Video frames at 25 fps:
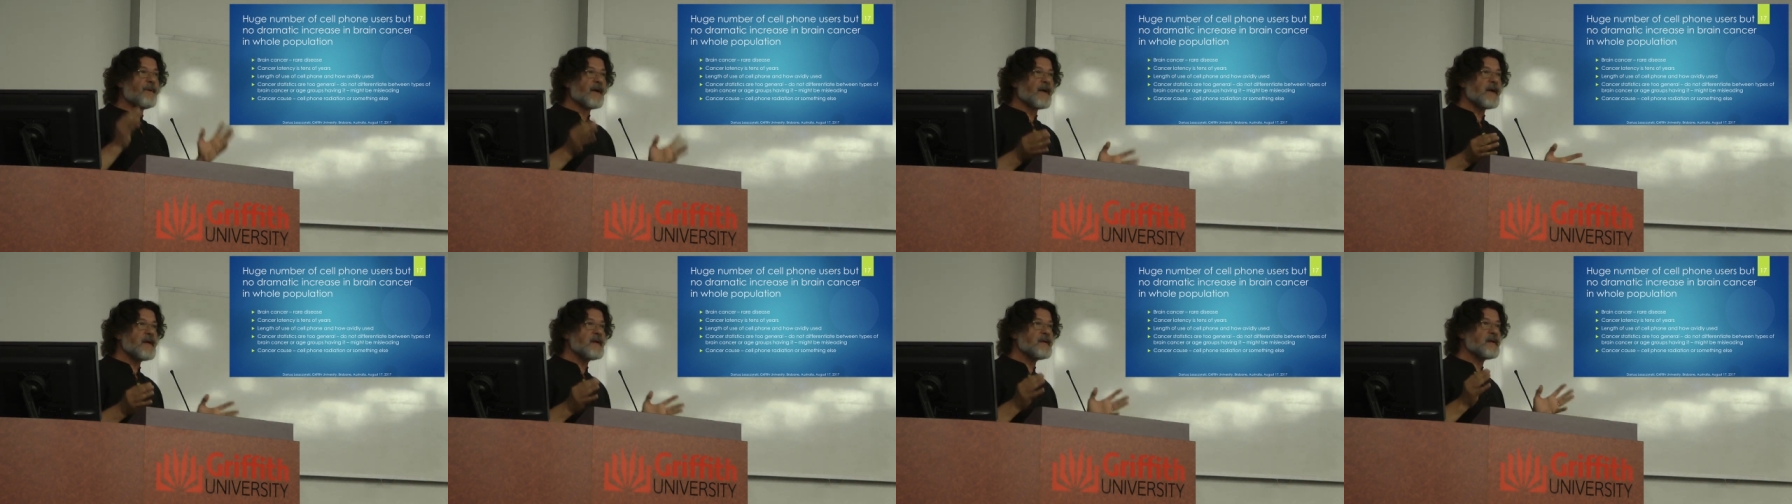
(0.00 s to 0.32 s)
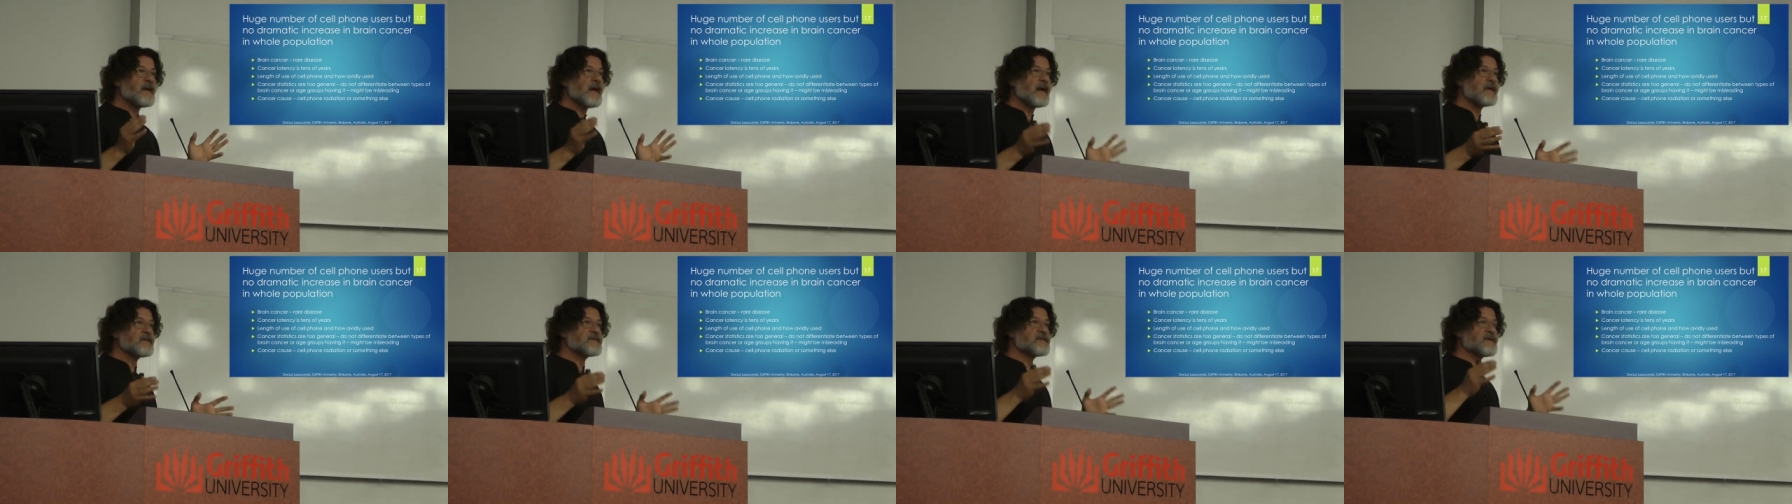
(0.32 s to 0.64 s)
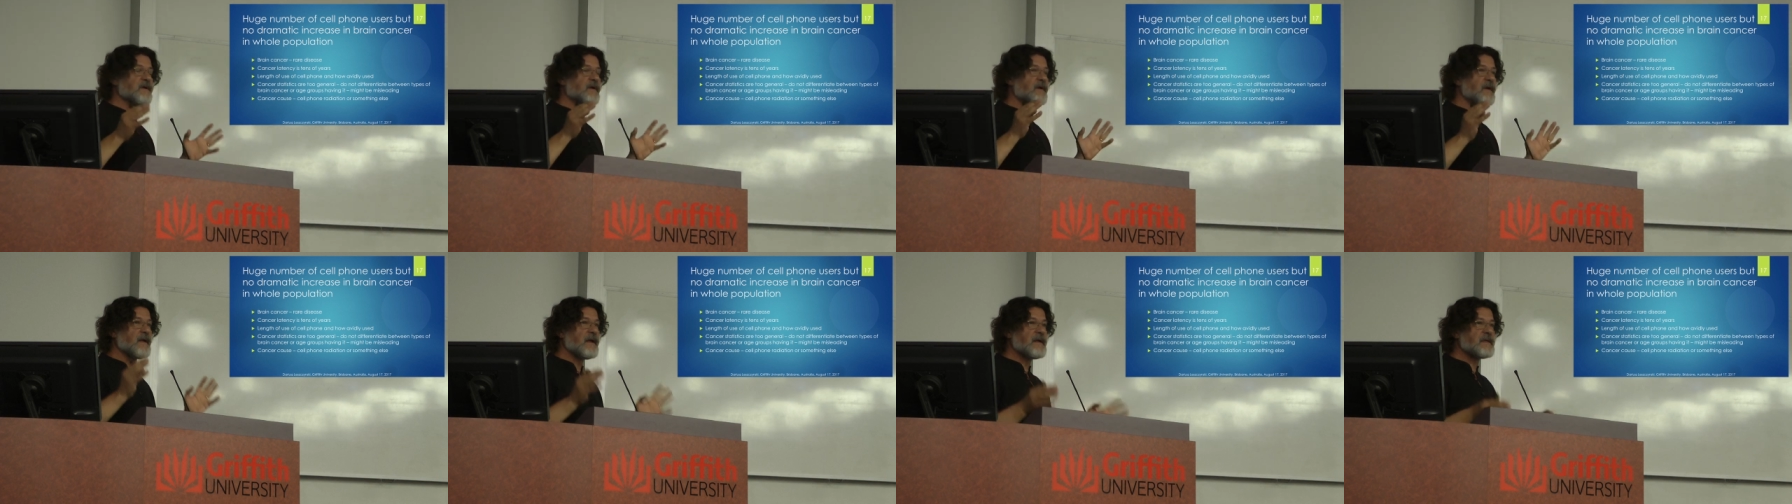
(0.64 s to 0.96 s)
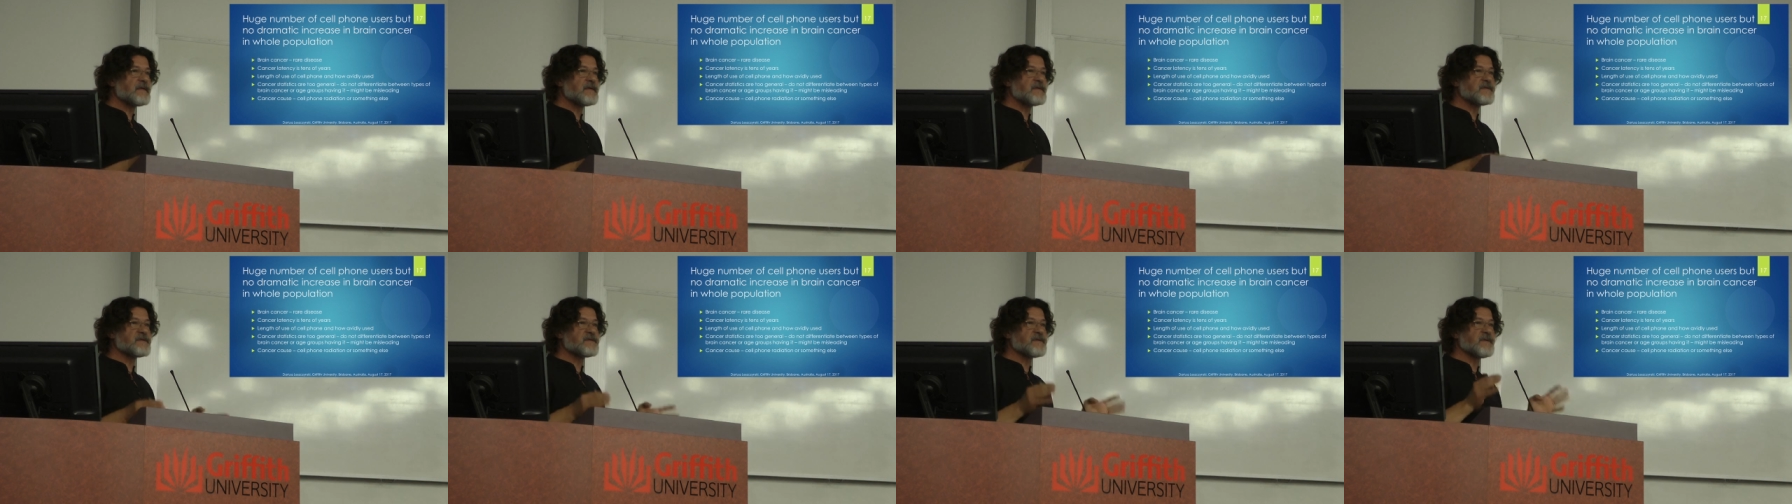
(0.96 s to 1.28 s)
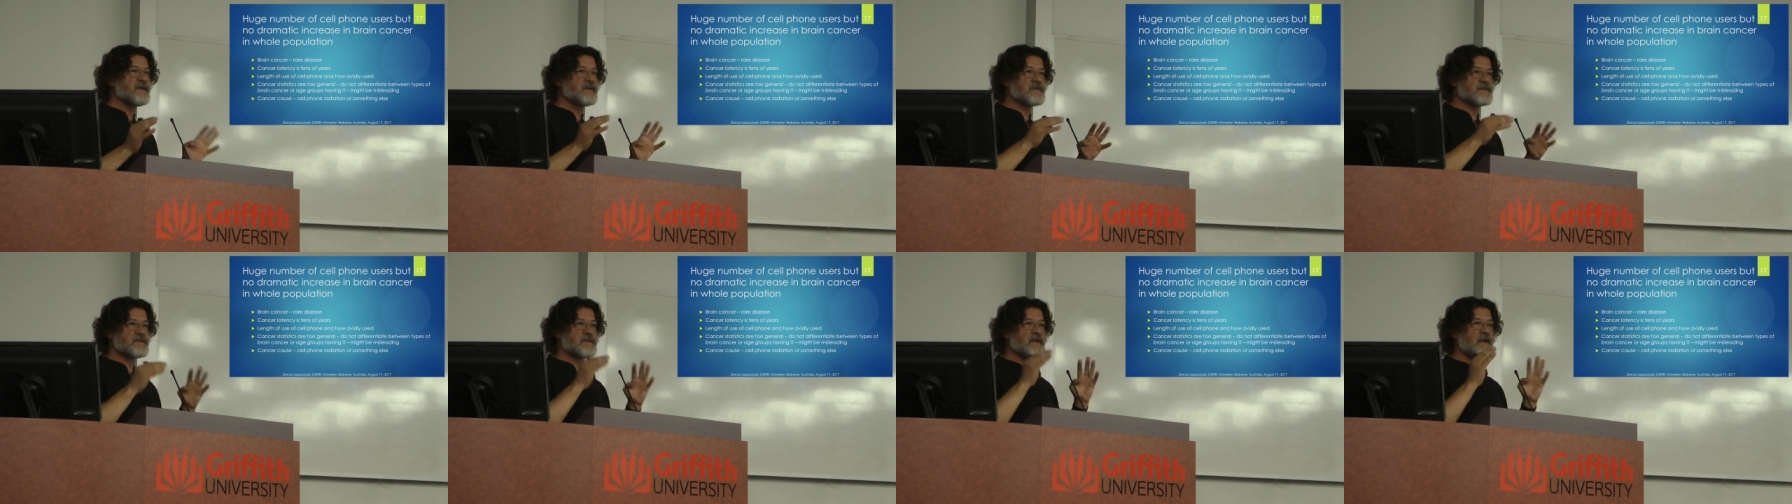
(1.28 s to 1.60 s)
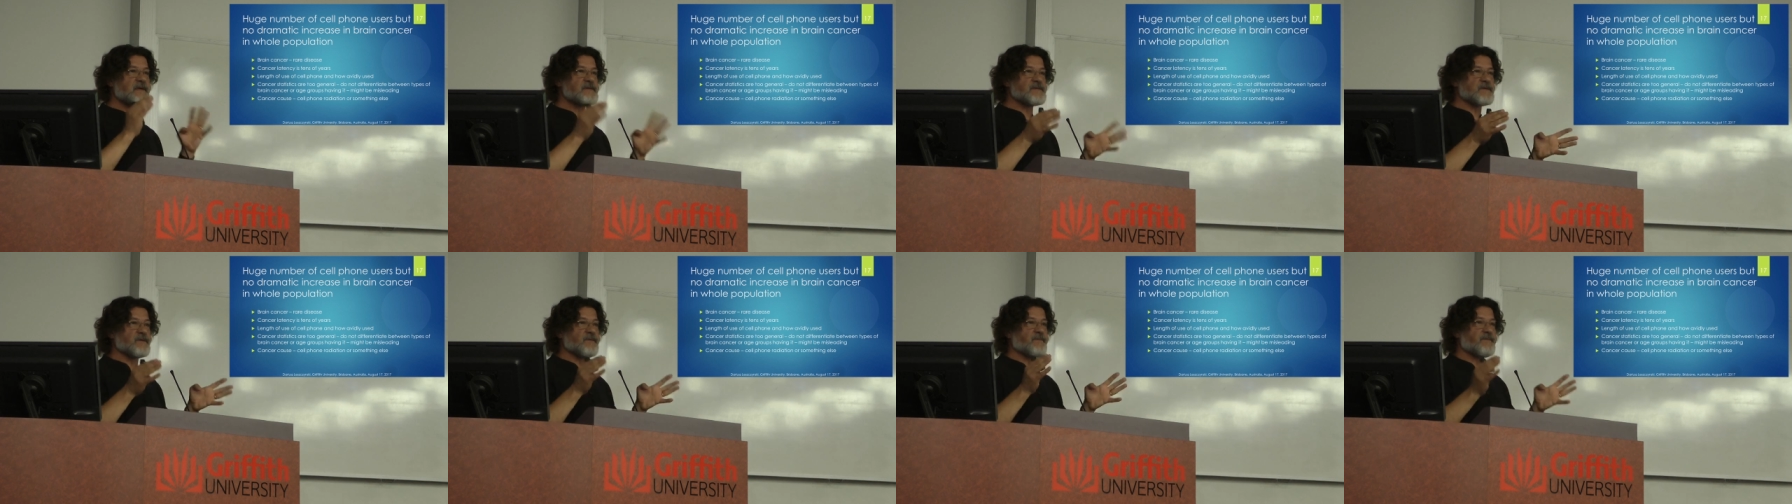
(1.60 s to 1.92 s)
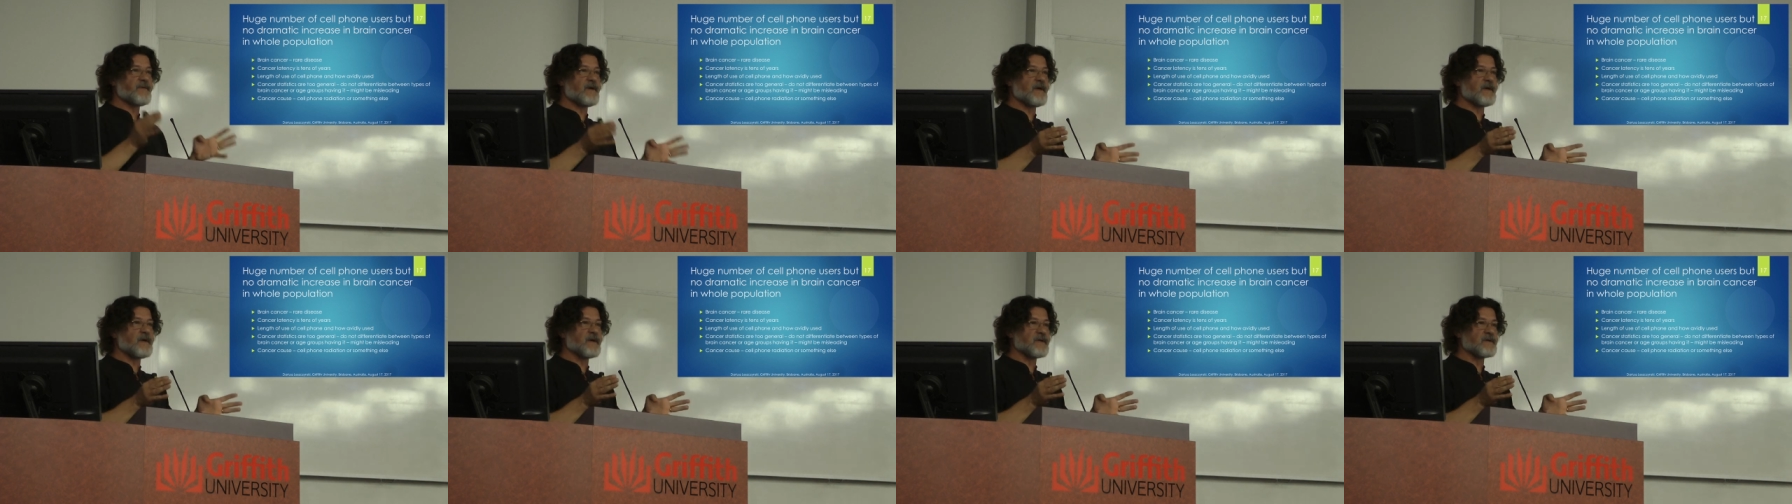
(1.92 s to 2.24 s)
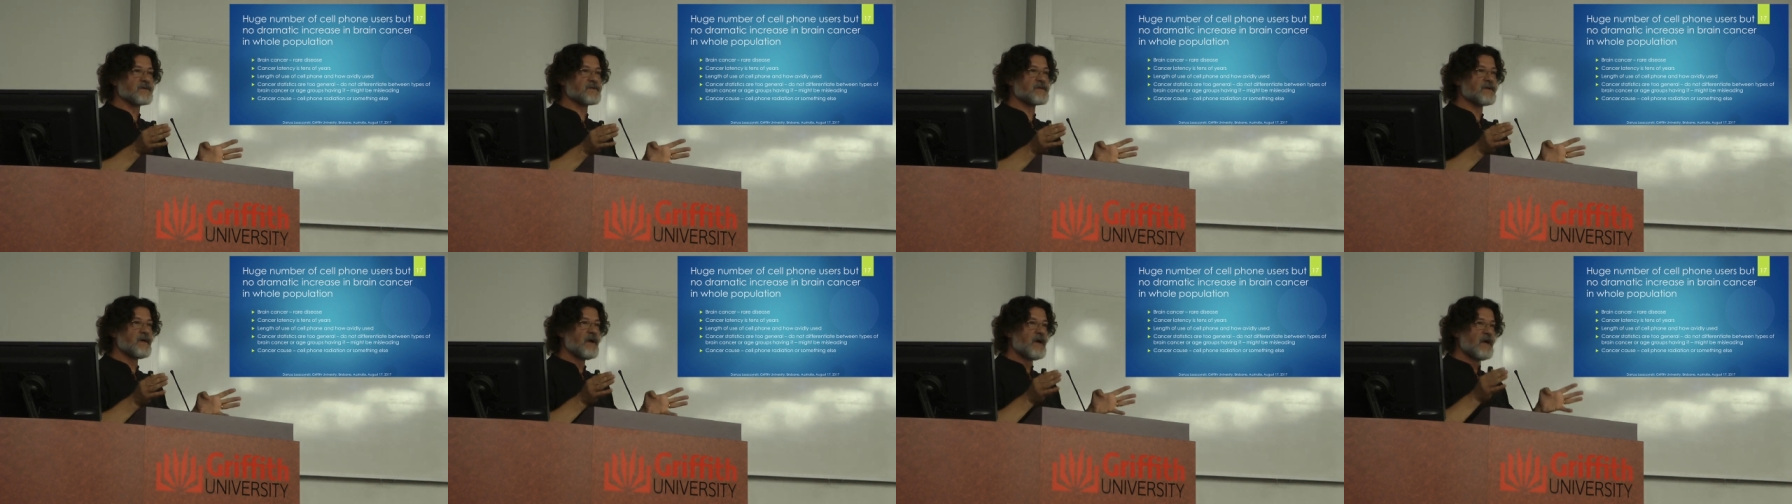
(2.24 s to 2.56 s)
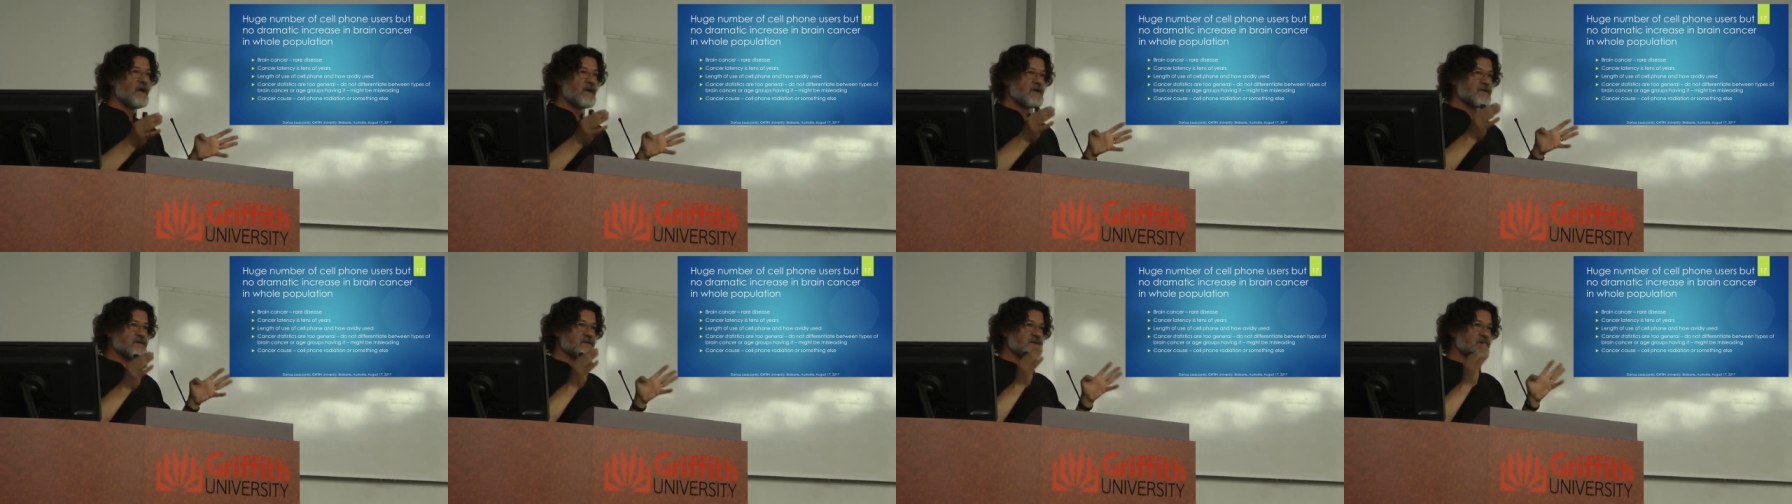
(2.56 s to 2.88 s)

Brain cancer latency is tens of years.